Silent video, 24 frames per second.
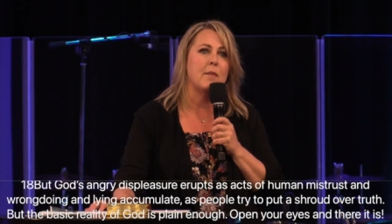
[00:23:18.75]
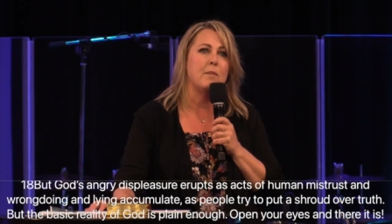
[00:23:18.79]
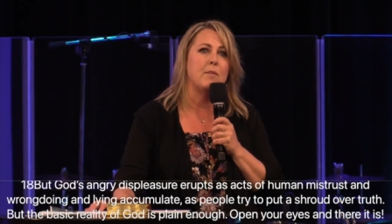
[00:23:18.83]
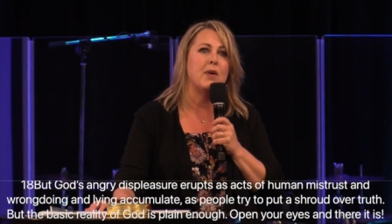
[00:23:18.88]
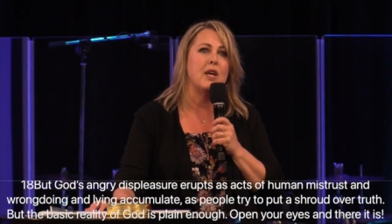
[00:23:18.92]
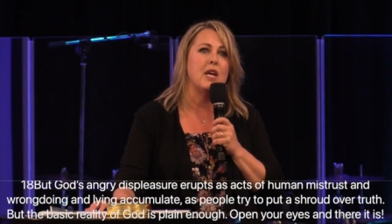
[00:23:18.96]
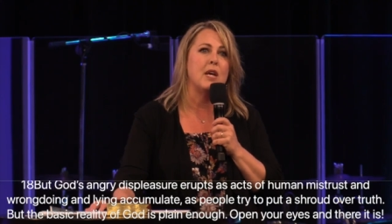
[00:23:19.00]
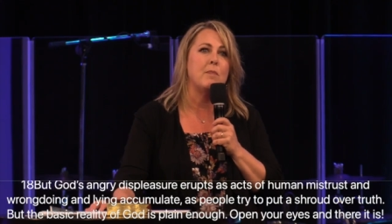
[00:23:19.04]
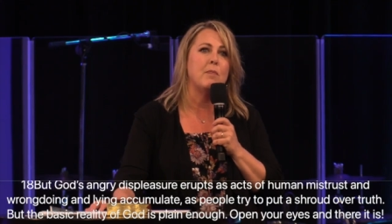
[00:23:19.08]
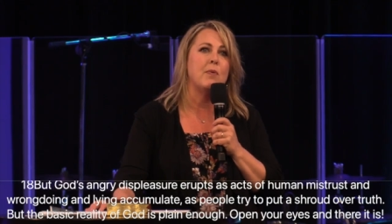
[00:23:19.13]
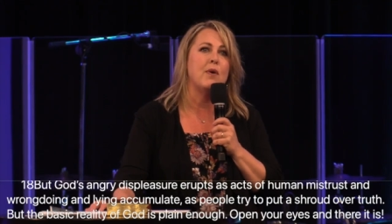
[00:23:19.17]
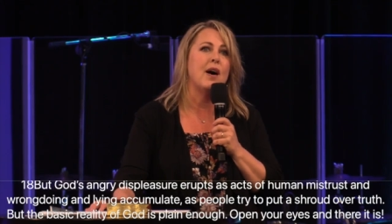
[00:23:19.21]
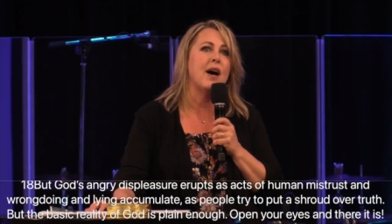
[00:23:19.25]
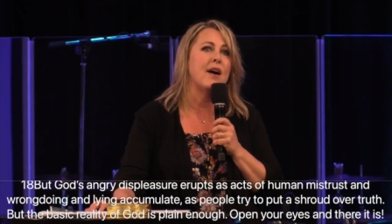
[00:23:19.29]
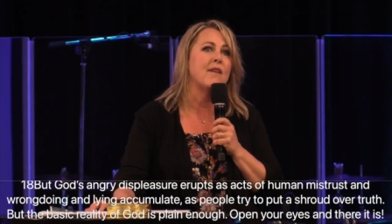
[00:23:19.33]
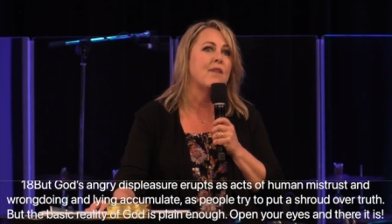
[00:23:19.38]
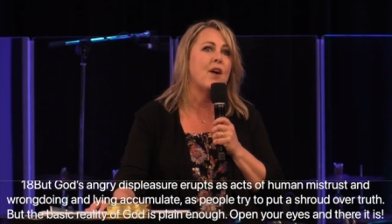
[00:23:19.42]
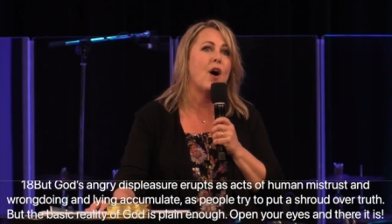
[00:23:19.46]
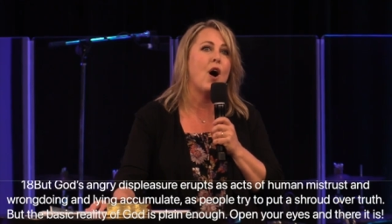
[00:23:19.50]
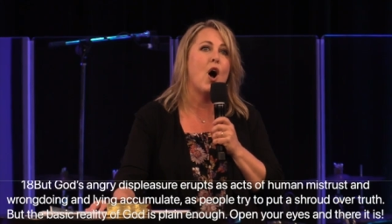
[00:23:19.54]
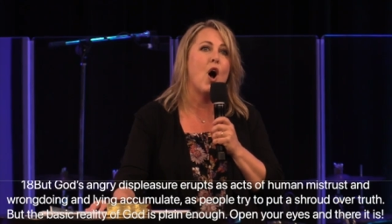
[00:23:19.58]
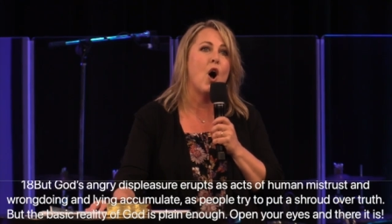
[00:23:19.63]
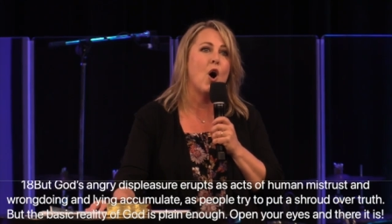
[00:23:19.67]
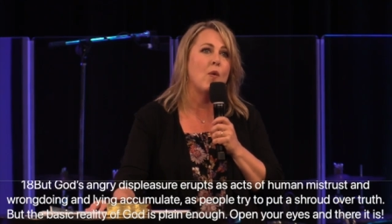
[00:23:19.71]
people have
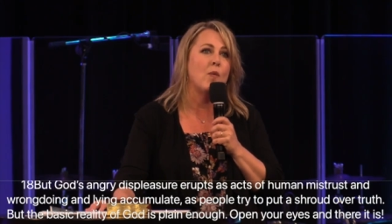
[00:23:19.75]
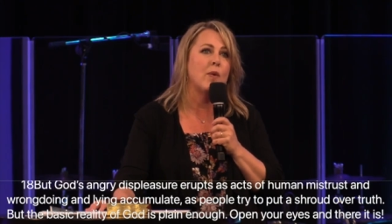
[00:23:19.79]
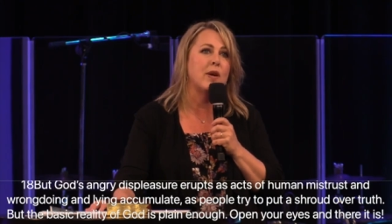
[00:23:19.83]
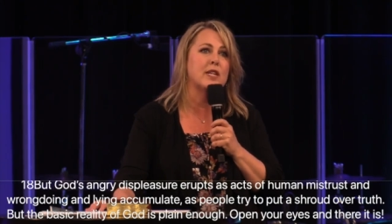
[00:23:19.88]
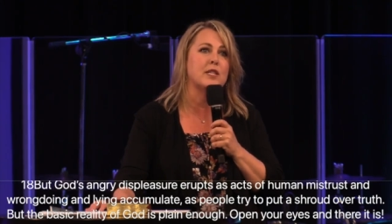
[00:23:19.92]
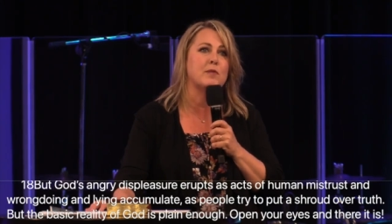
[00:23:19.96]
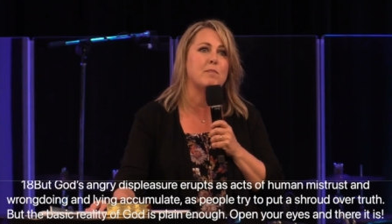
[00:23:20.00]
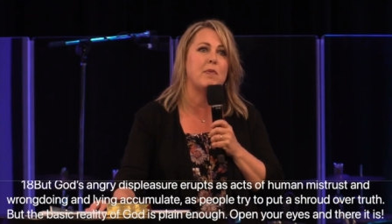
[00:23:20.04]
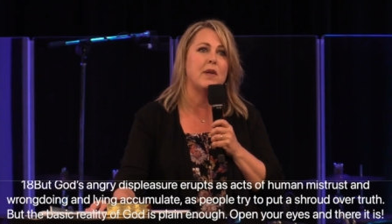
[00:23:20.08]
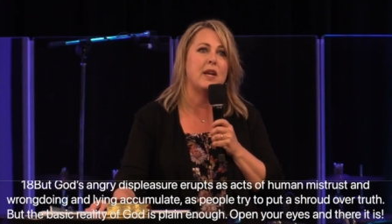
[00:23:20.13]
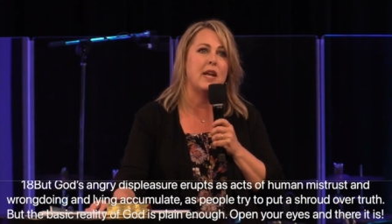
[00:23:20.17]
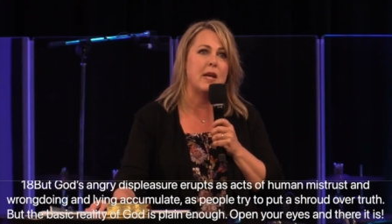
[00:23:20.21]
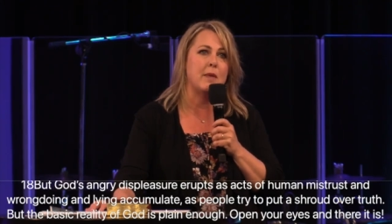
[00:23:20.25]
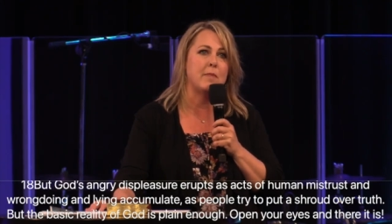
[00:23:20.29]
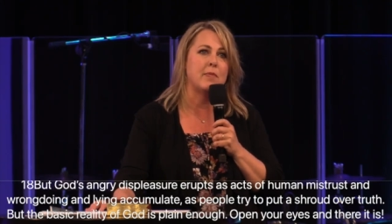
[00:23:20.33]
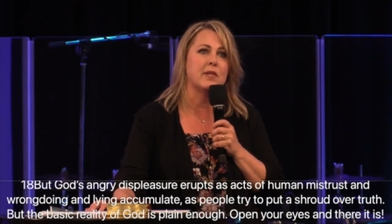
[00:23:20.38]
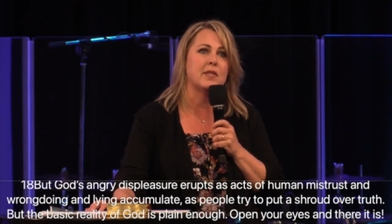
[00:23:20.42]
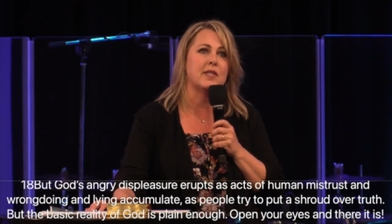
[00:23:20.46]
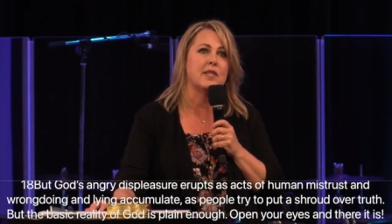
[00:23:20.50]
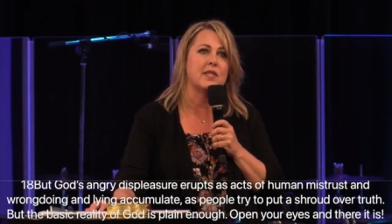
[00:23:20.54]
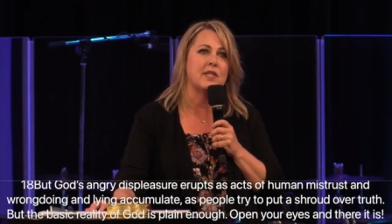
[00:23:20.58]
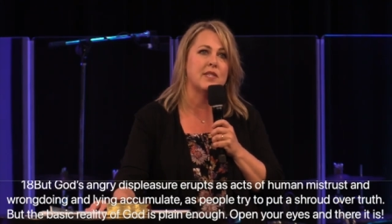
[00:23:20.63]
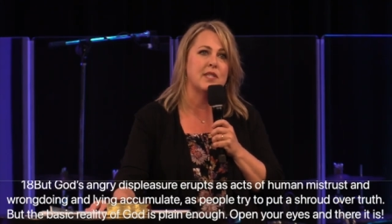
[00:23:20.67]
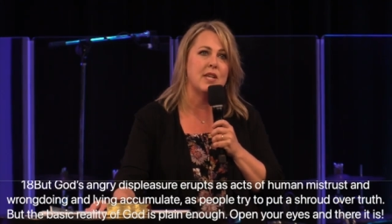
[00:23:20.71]
always been able
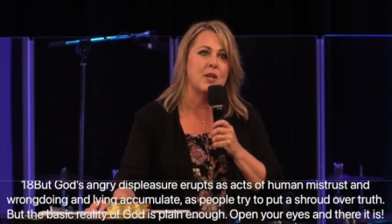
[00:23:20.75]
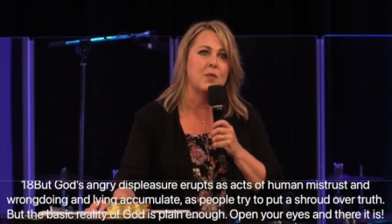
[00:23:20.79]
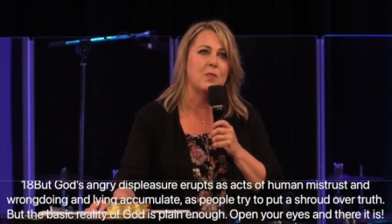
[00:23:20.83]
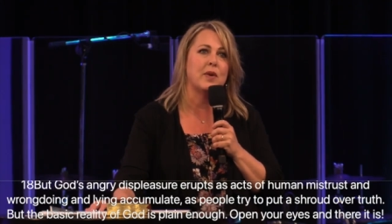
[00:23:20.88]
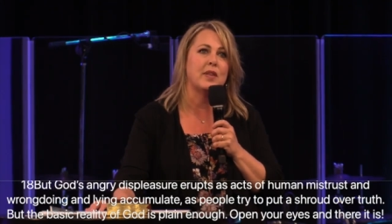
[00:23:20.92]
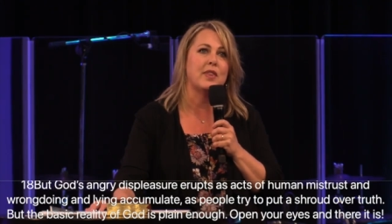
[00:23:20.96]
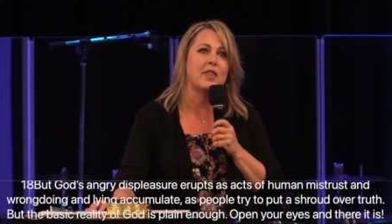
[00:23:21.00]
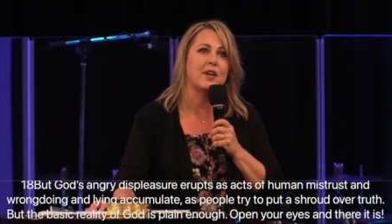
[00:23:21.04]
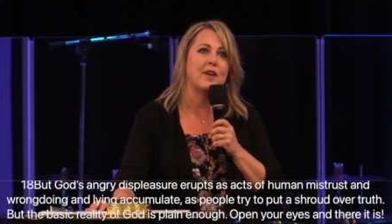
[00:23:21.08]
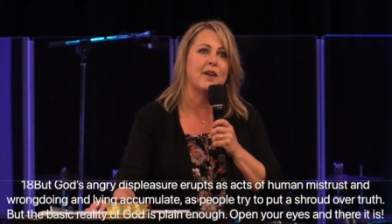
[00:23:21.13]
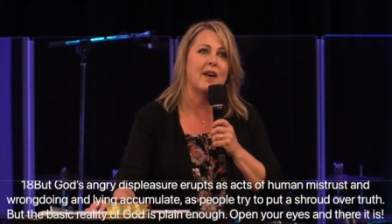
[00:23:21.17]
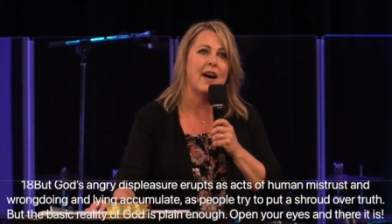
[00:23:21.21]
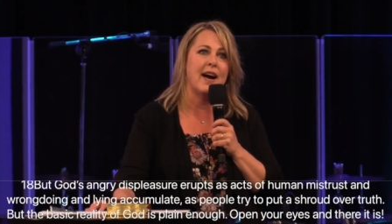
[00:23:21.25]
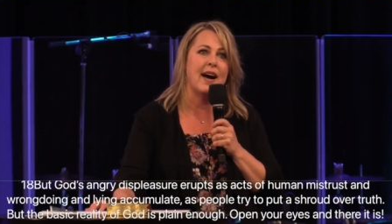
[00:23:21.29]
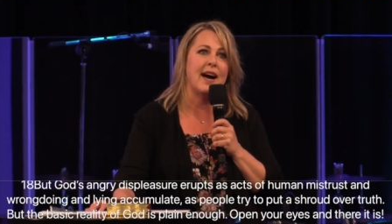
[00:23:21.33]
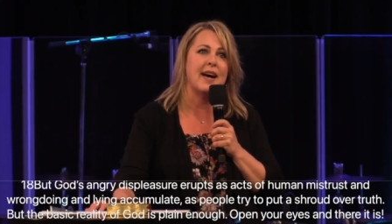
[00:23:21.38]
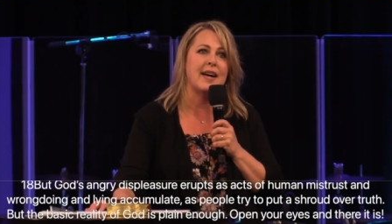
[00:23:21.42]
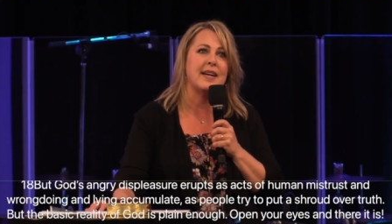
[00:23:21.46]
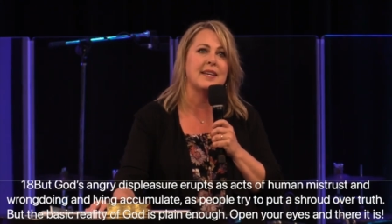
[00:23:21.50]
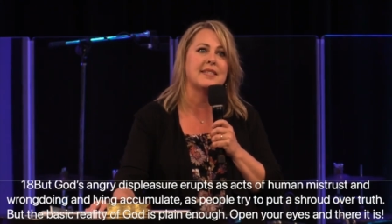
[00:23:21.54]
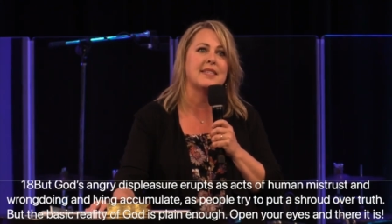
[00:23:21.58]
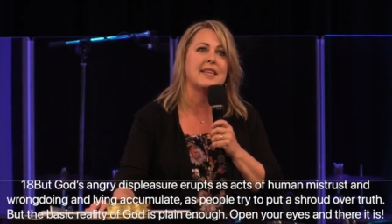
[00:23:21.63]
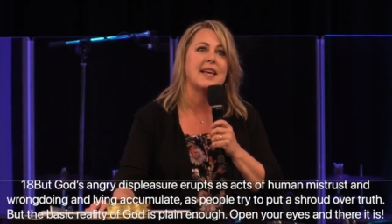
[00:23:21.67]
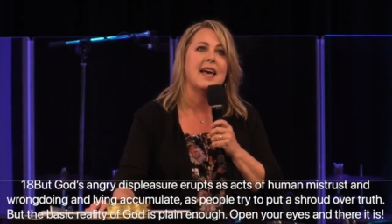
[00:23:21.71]
to see what their
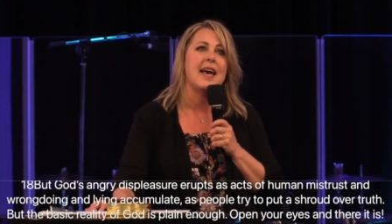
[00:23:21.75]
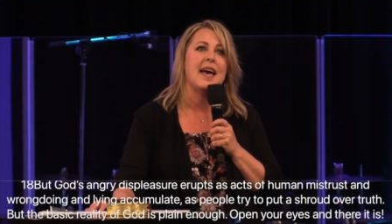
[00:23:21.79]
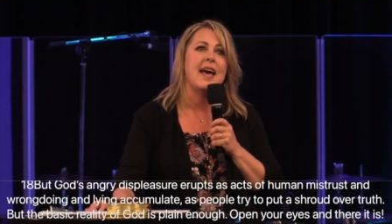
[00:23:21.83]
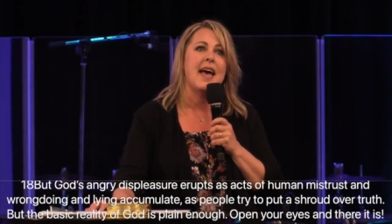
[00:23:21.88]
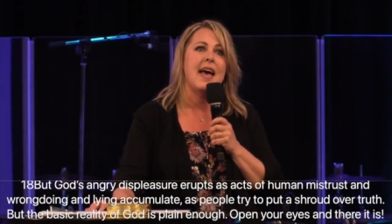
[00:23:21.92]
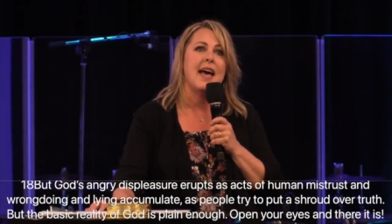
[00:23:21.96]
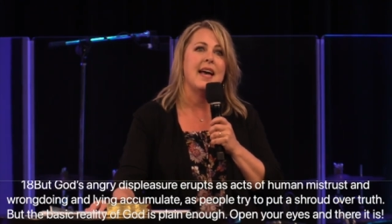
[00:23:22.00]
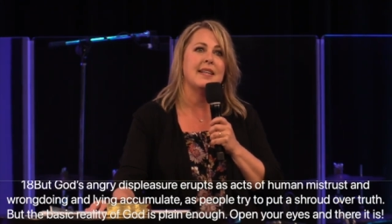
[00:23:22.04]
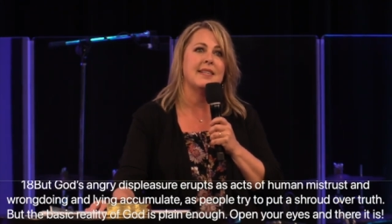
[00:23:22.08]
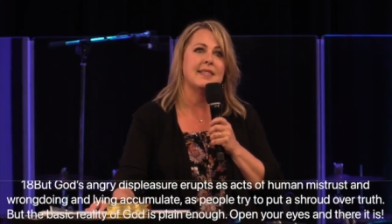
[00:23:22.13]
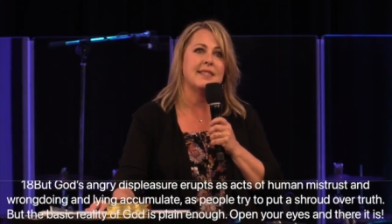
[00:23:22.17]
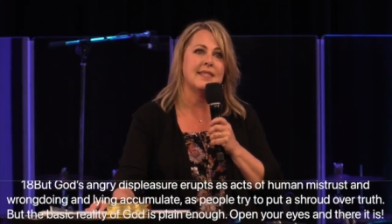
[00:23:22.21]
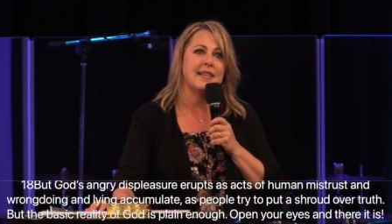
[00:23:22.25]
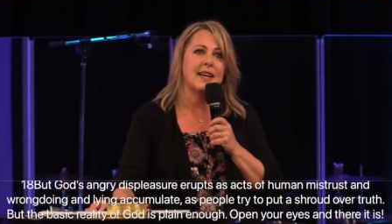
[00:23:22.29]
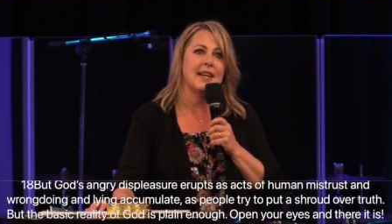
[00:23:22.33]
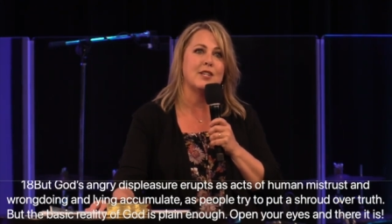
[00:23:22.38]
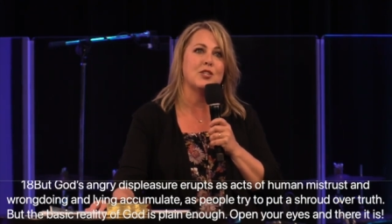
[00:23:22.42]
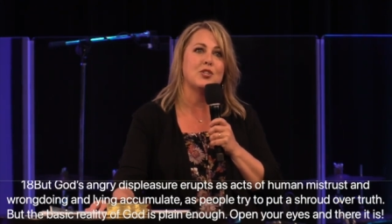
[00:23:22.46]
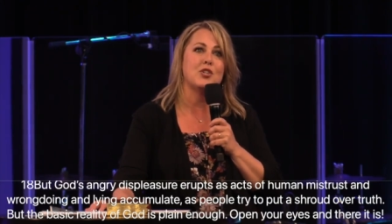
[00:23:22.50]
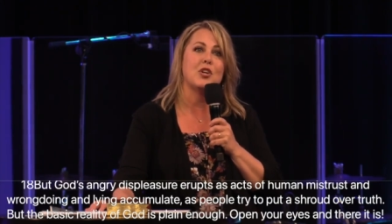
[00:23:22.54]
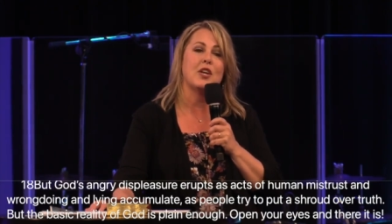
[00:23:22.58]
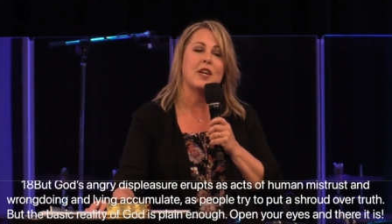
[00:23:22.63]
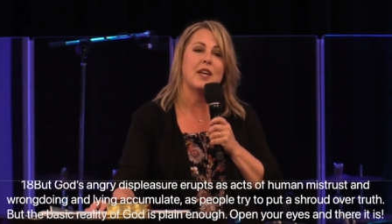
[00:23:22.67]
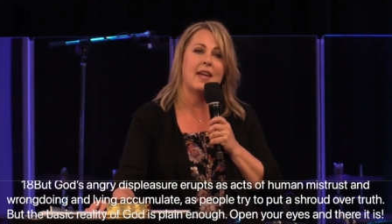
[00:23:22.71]
eyes and
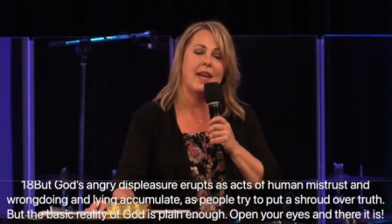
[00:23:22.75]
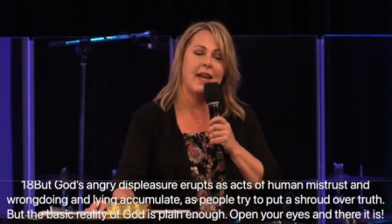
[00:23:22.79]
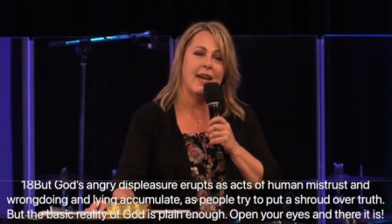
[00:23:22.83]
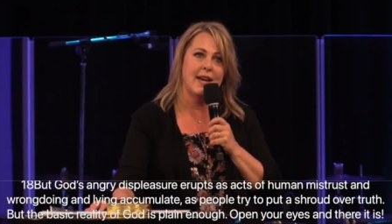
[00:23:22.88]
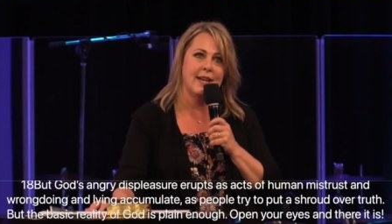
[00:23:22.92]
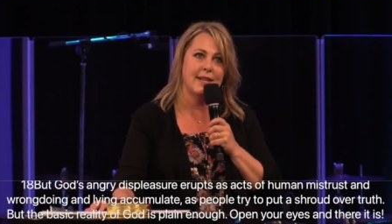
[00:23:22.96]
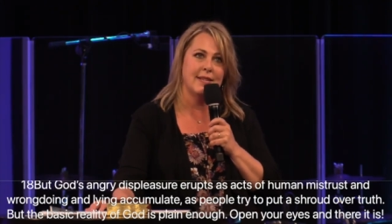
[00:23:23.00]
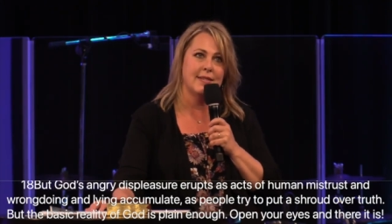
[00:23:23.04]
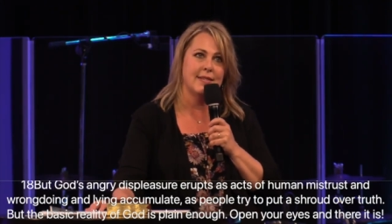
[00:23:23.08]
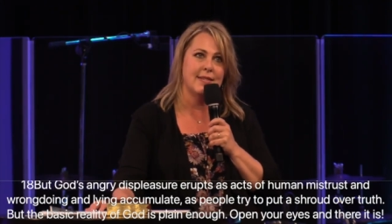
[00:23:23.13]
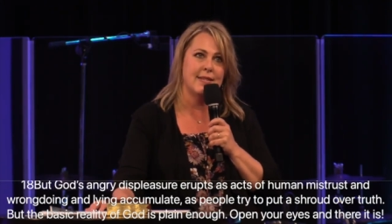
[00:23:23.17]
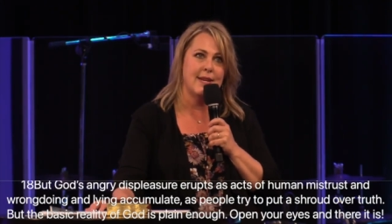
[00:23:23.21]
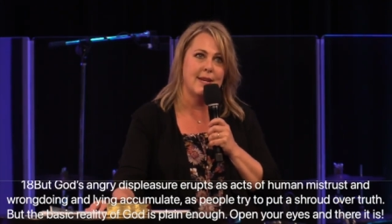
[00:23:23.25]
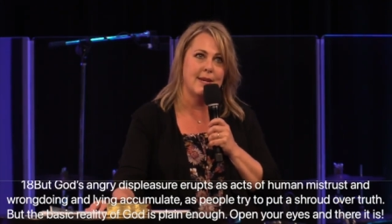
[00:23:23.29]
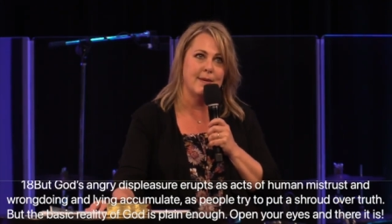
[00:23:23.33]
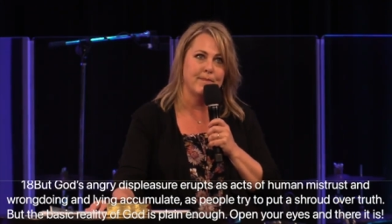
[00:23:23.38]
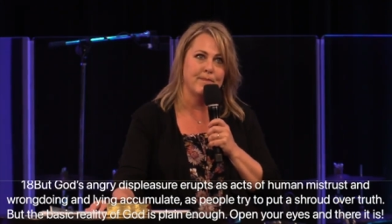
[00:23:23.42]
such can't see.